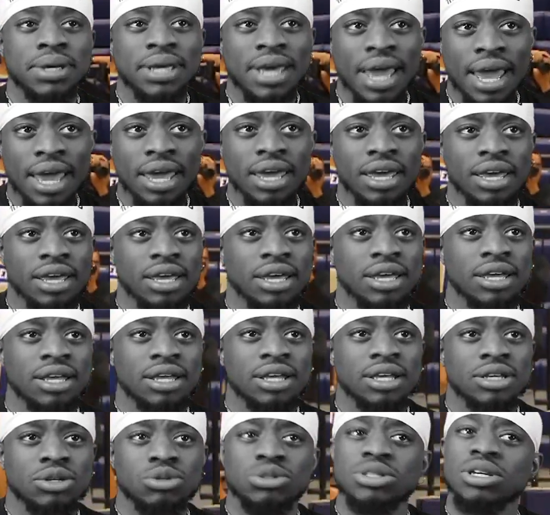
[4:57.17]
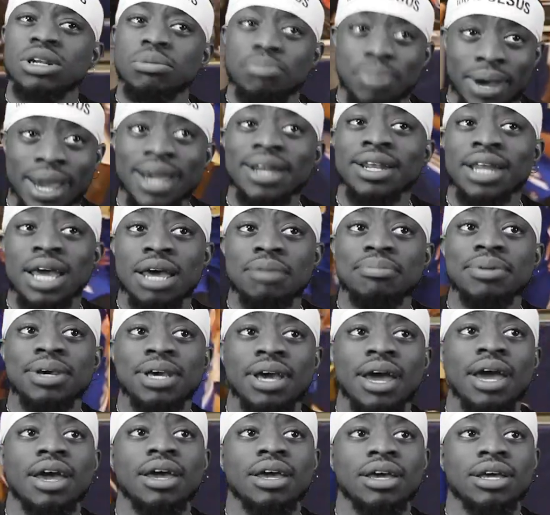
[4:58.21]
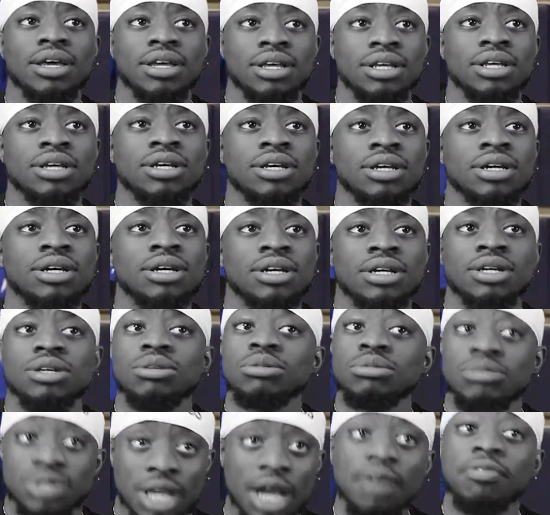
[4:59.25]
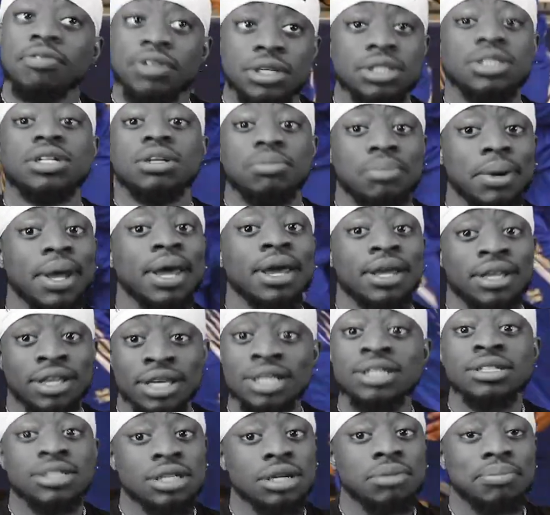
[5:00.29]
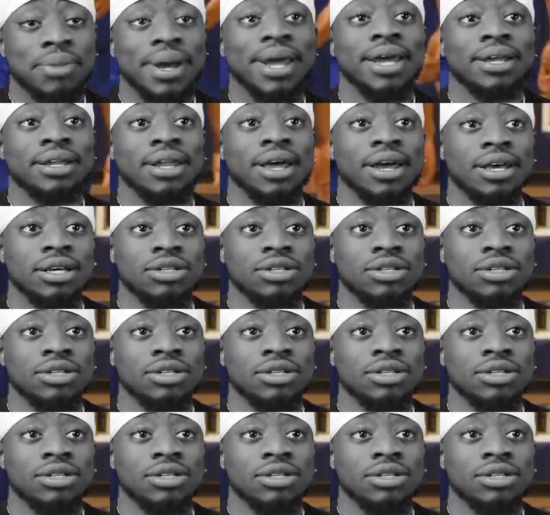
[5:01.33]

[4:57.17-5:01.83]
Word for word: BA? You should have banged that BA. You definitely should have banged it. He should have banged that.